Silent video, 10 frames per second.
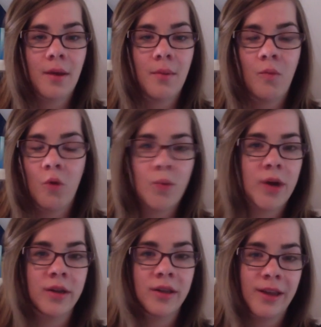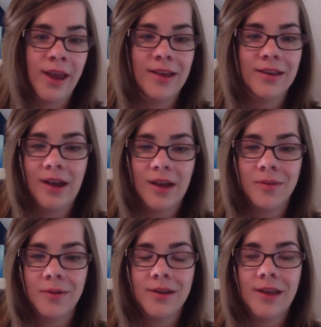More Weird Things
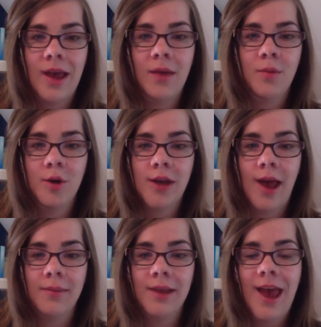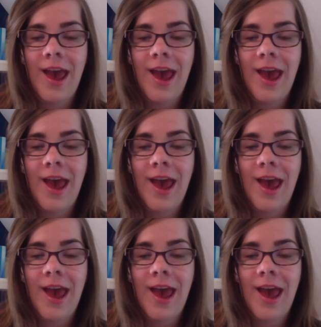Customers Say in Bookshops,